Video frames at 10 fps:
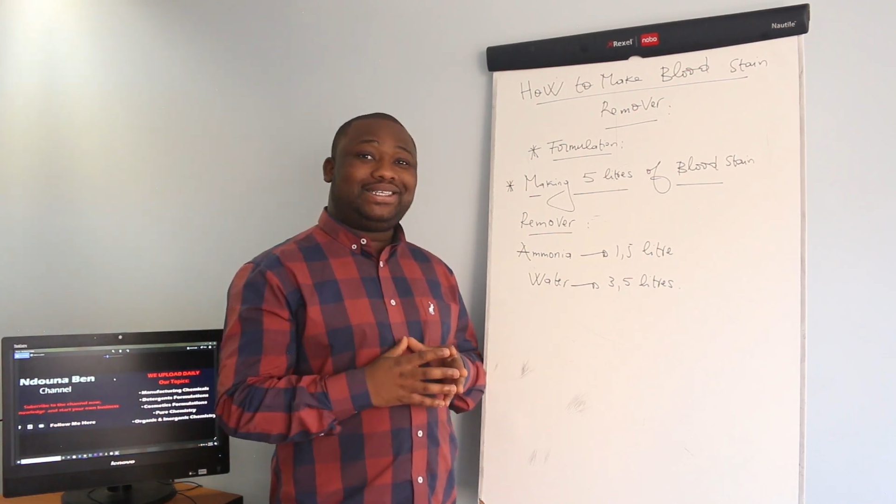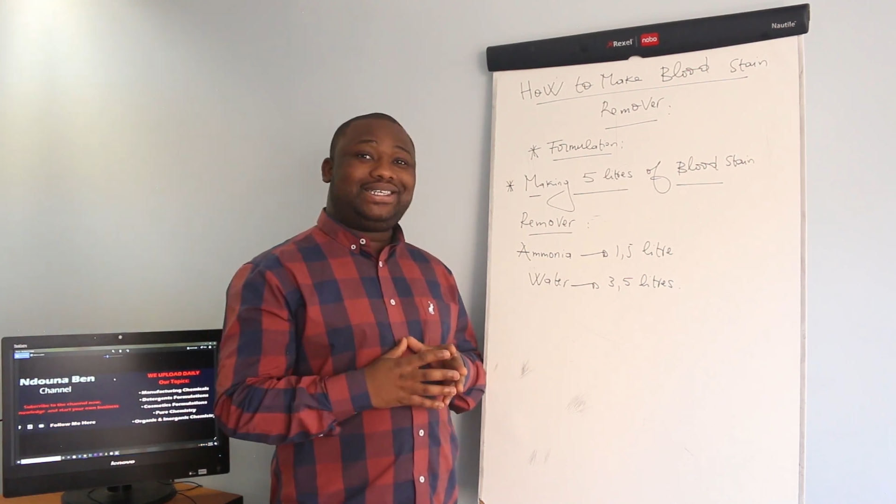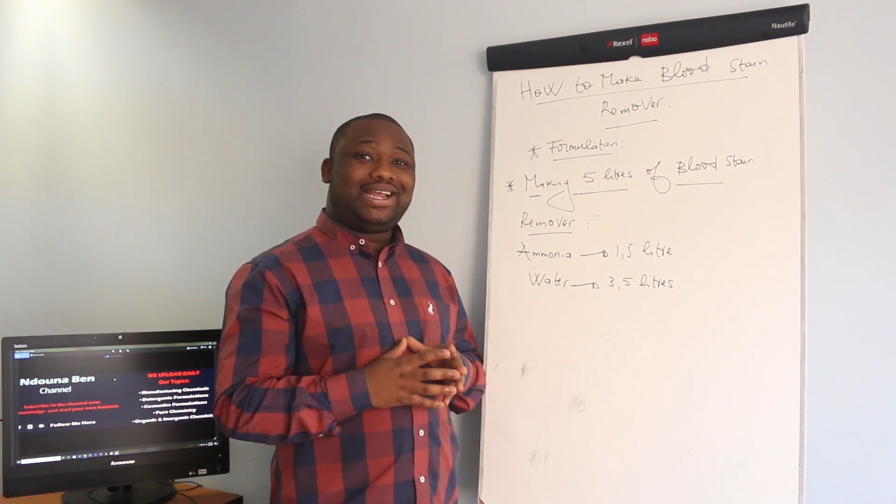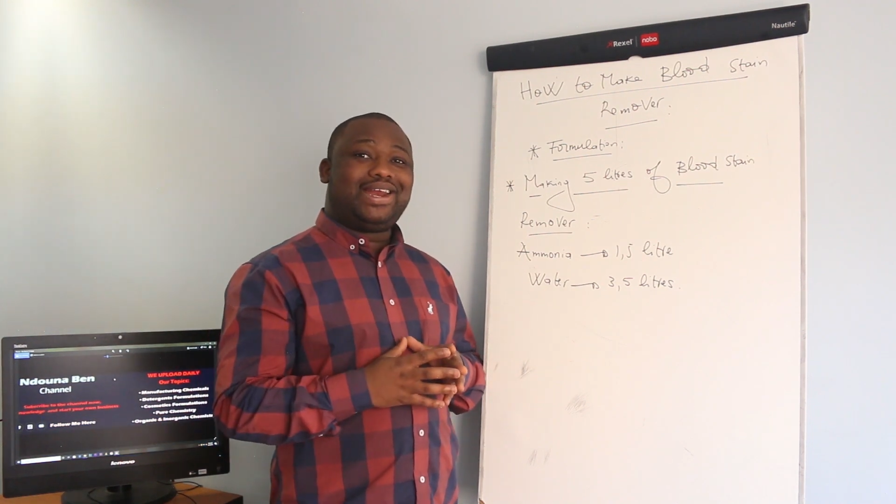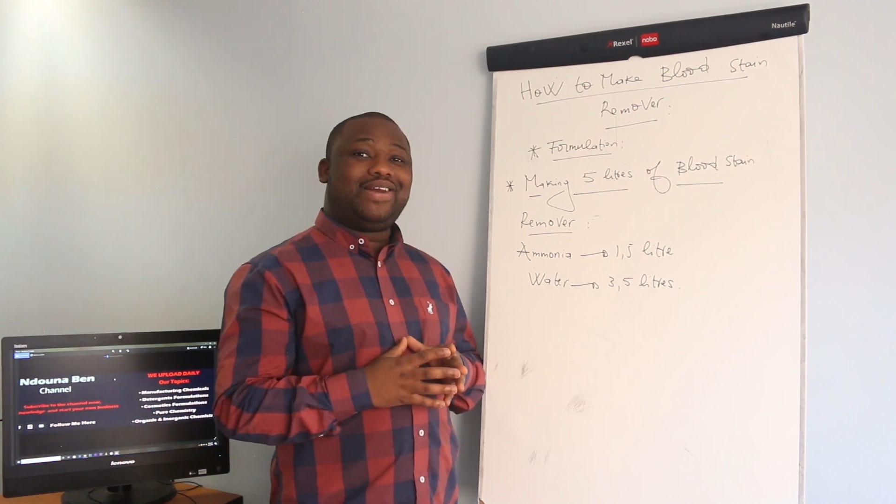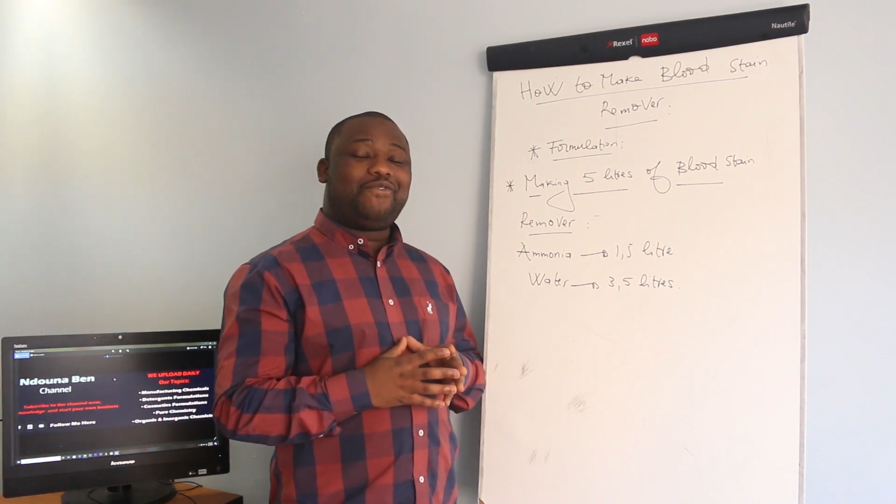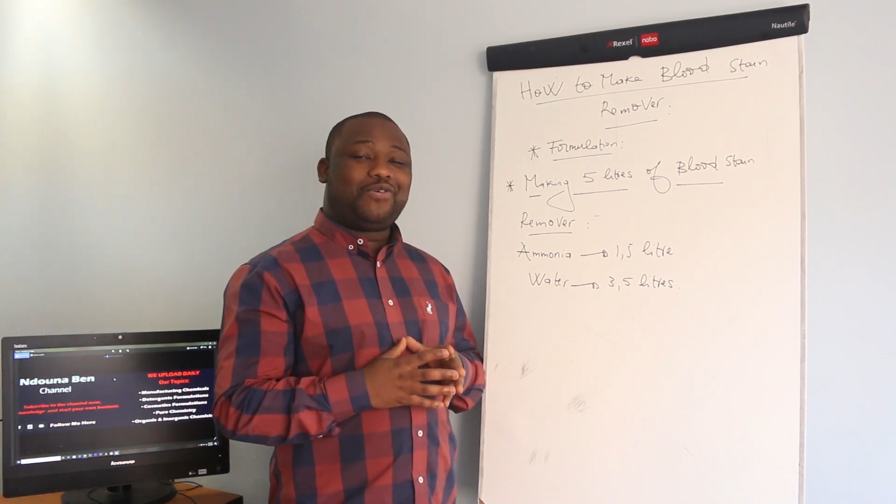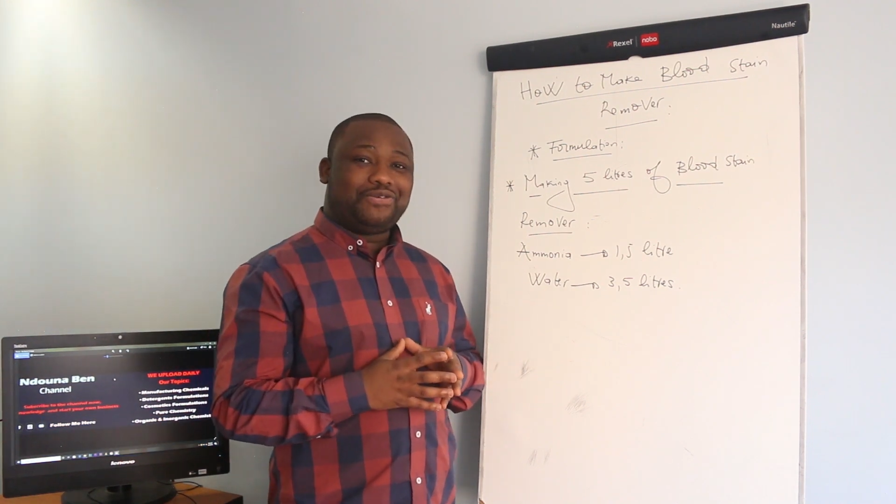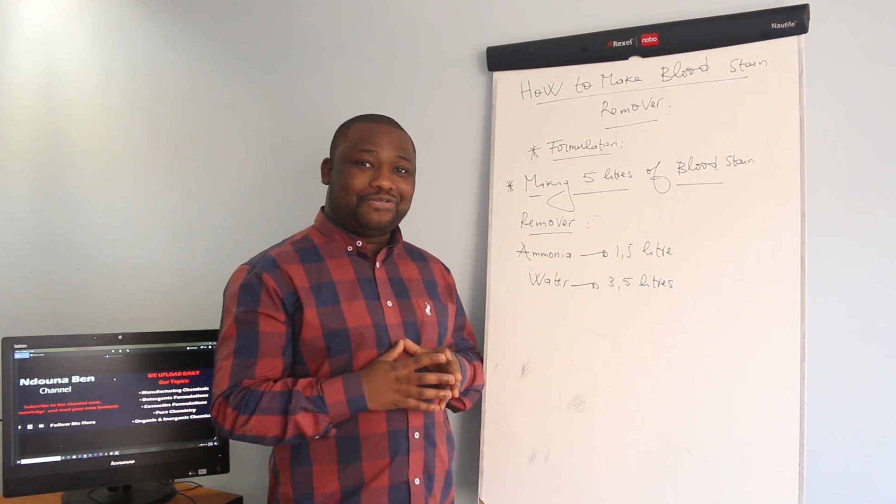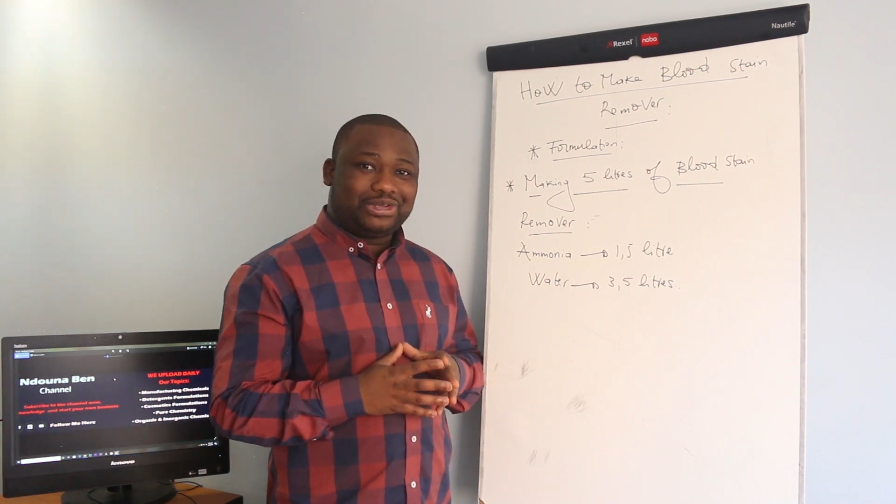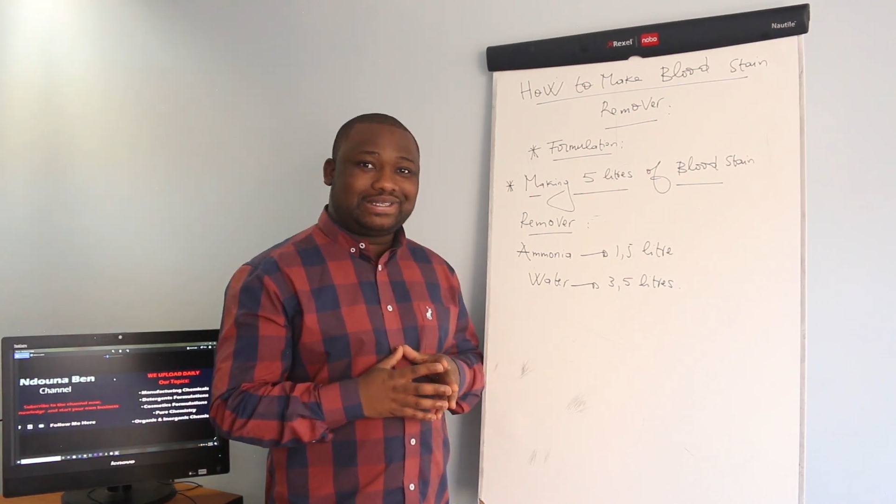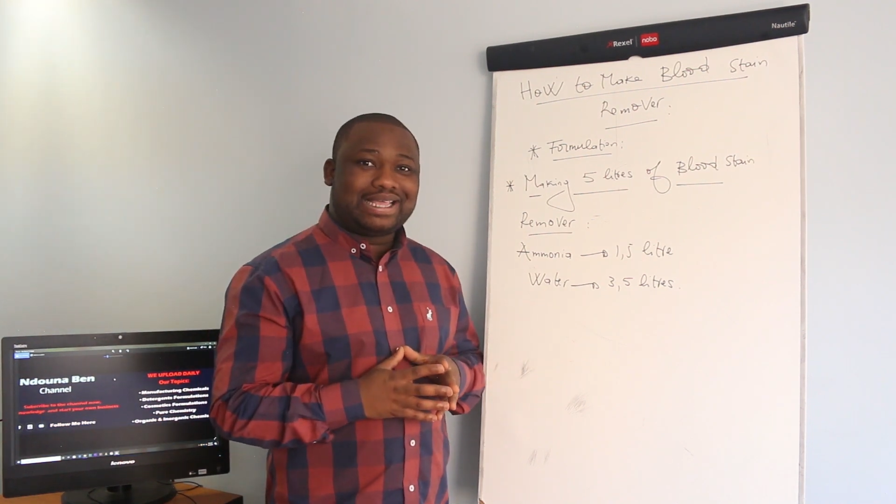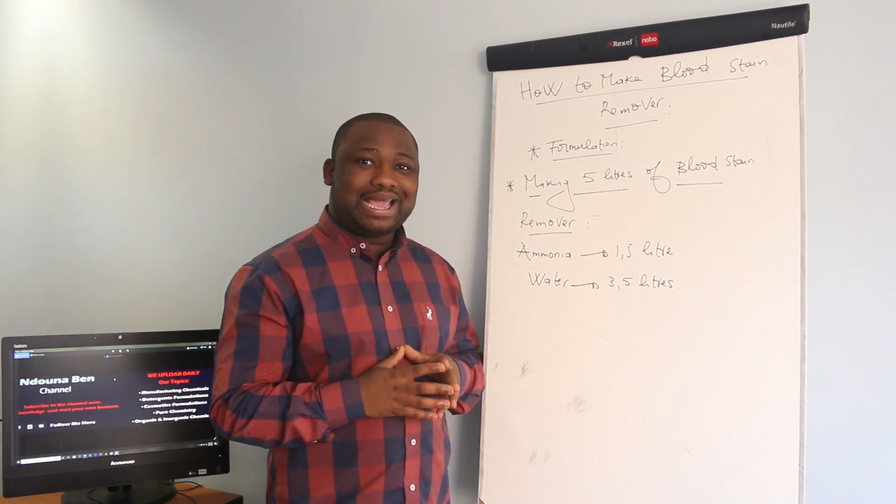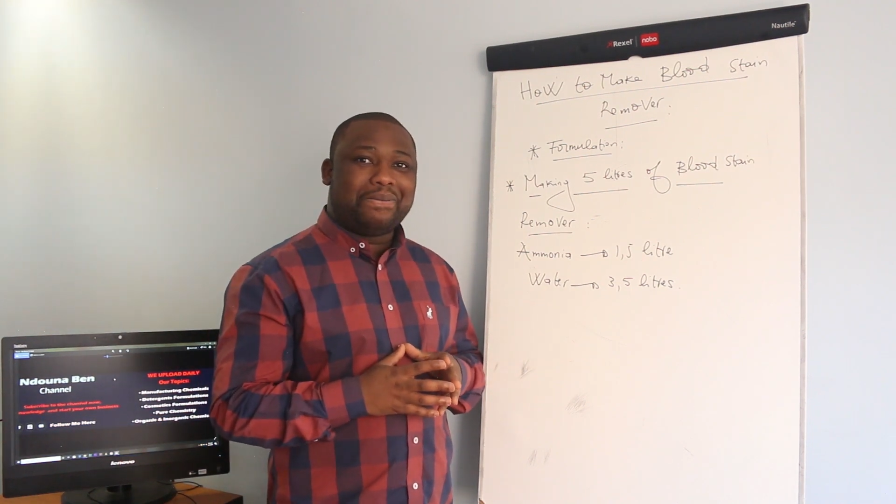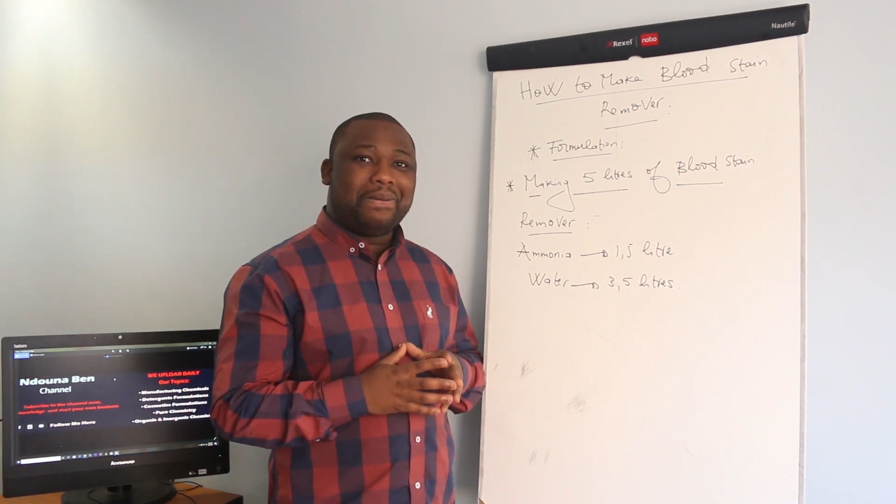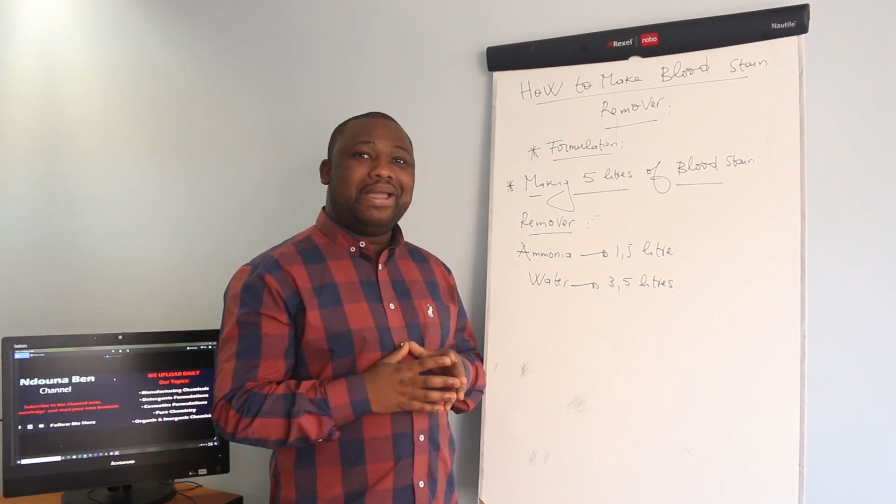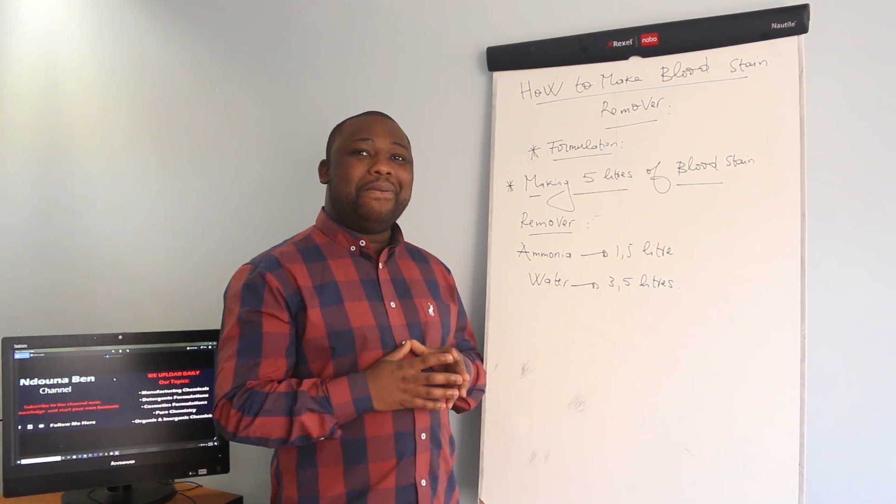channel for the first time,